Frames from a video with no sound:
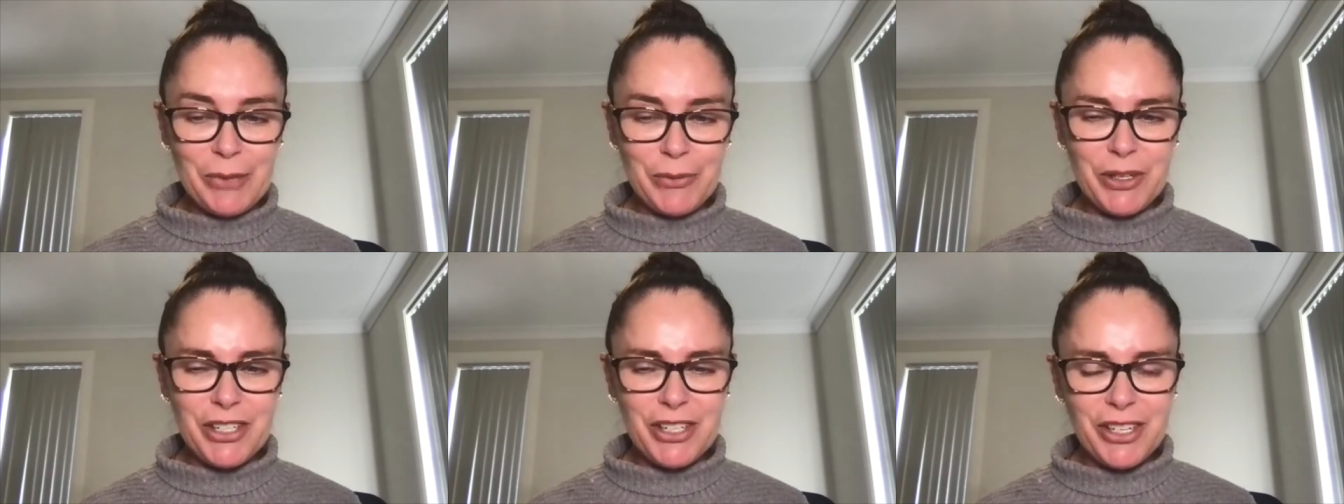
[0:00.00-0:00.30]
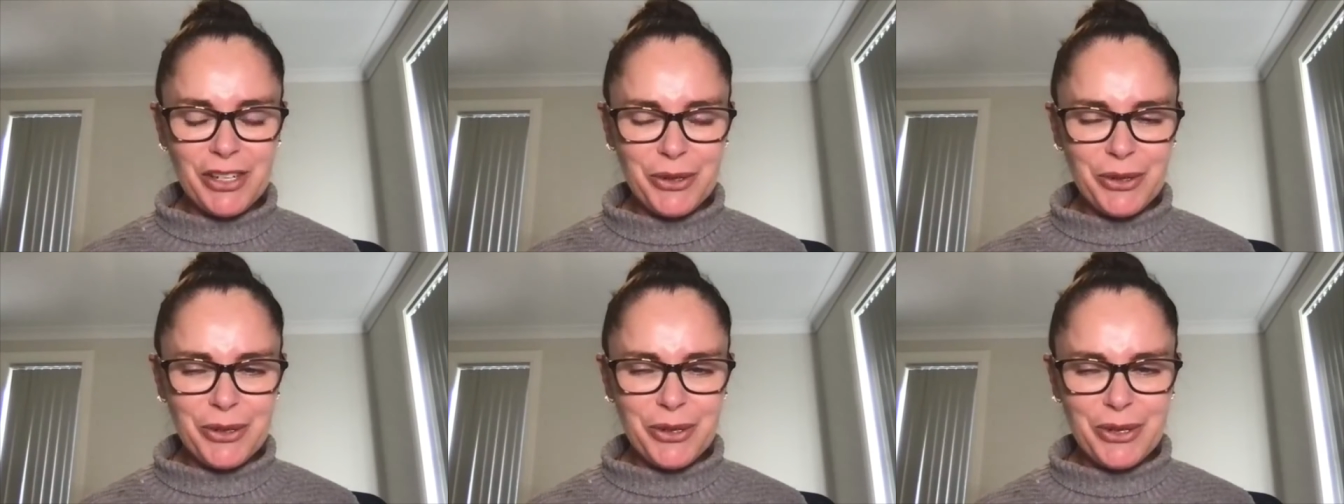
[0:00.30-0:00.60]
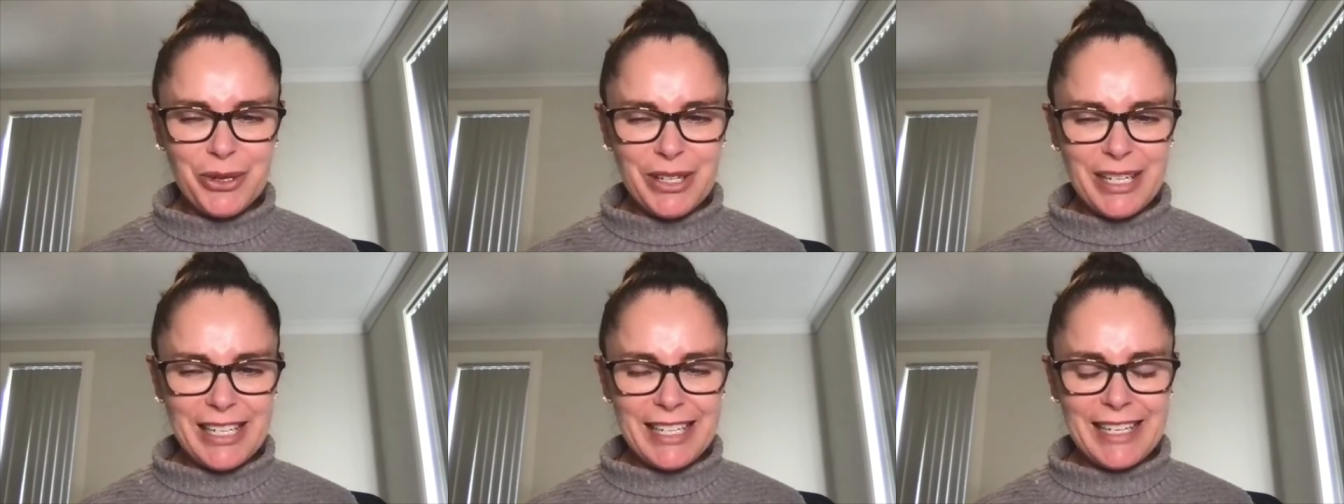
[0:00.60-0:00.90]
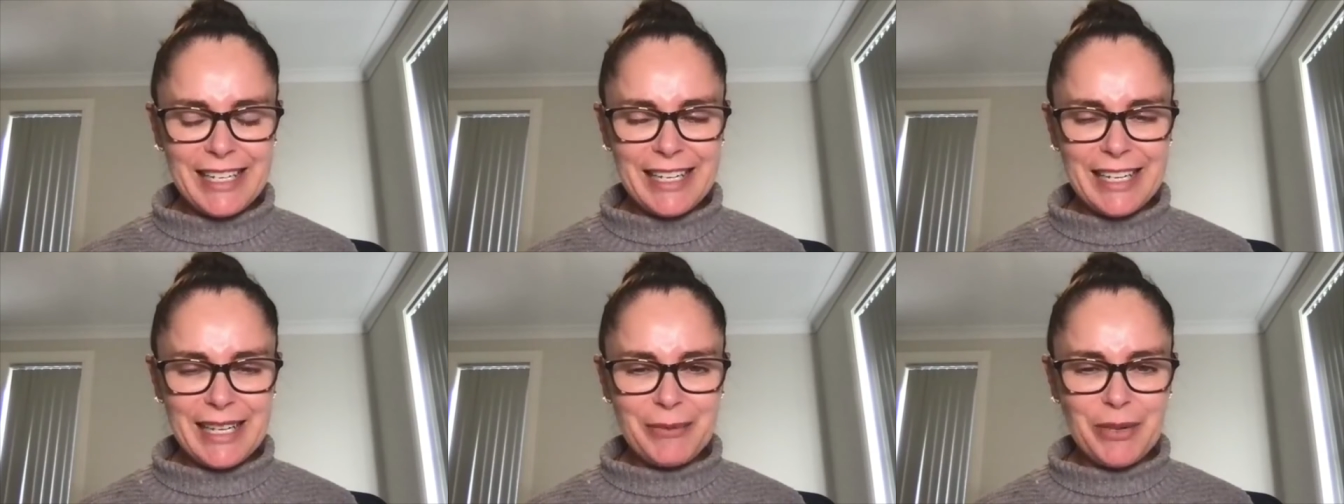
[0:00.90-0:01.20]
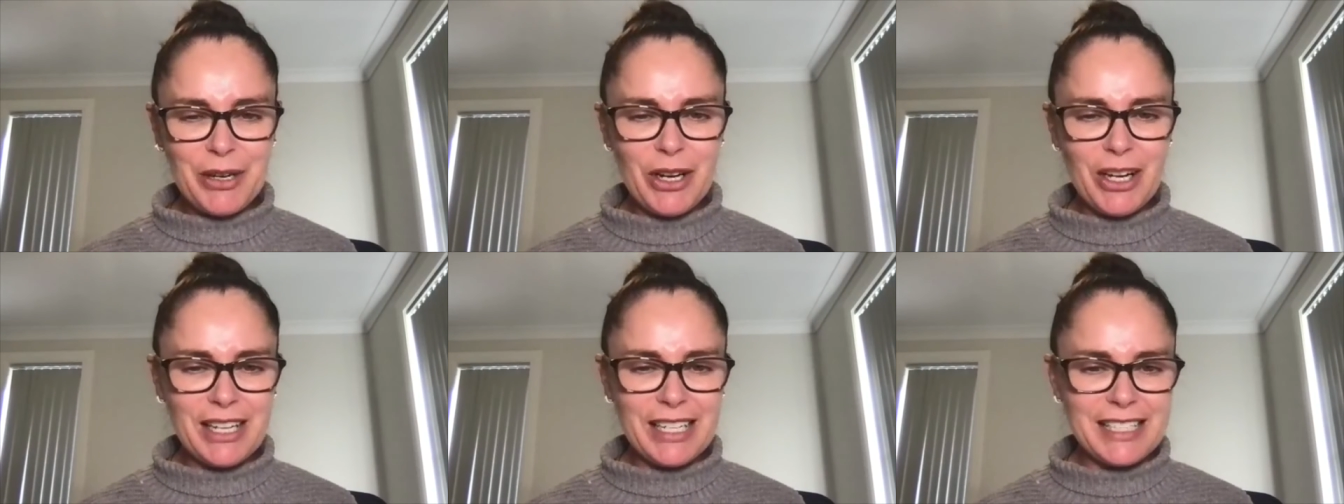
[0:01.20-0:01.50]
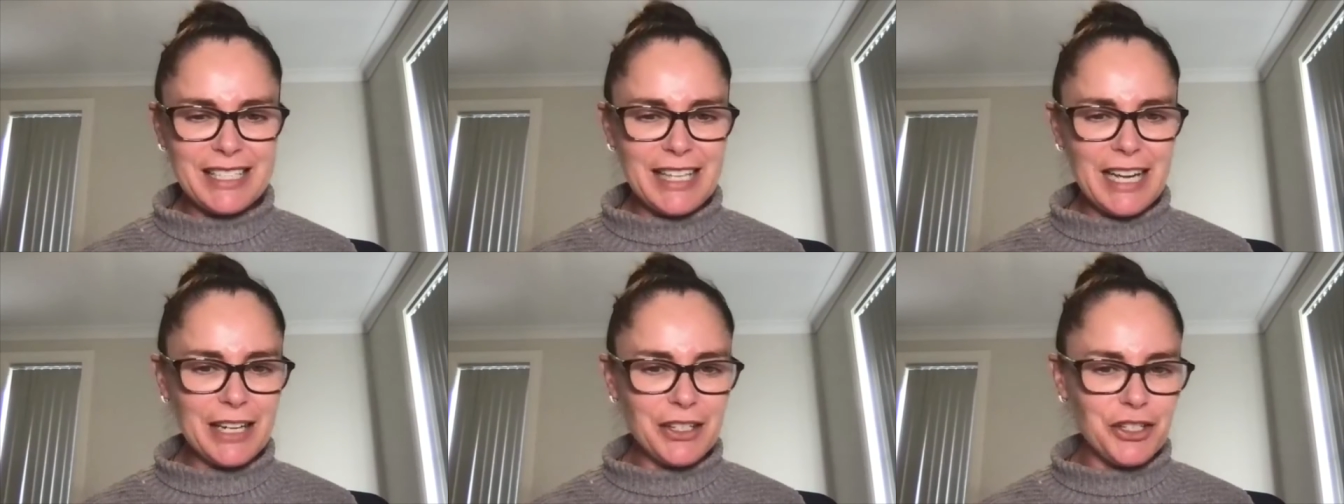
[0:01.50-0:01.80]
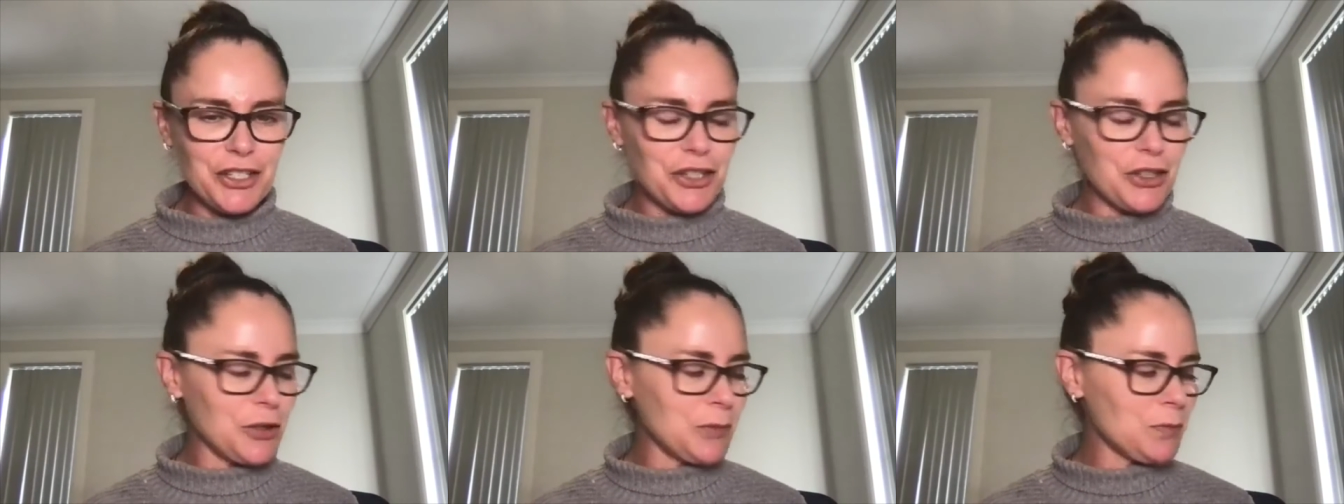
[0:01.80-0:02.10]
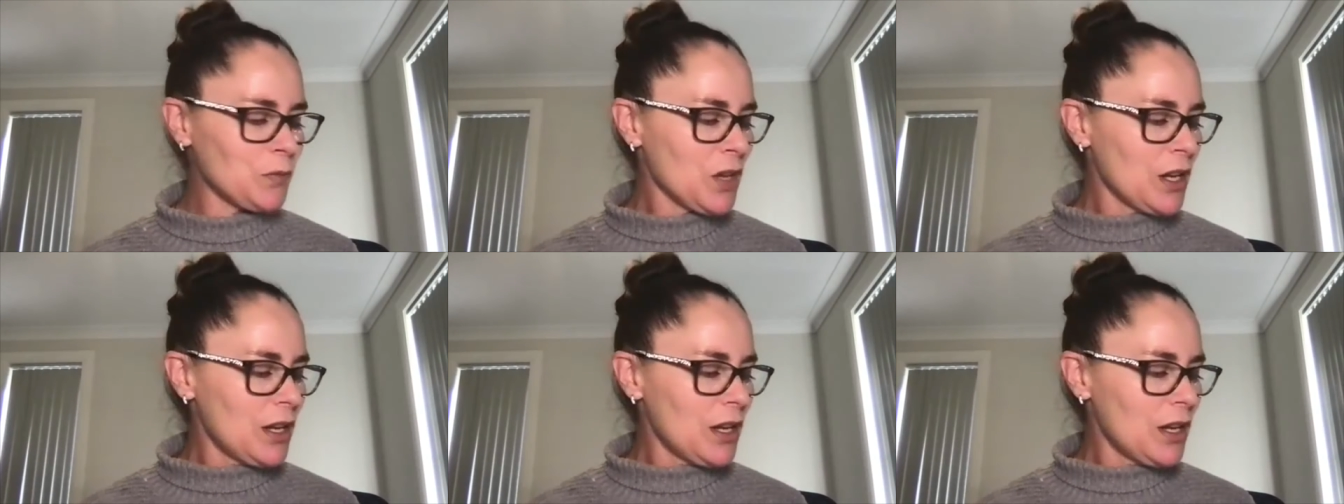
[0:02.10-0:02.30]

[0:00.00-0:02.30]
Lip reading: which I already kind of touched on.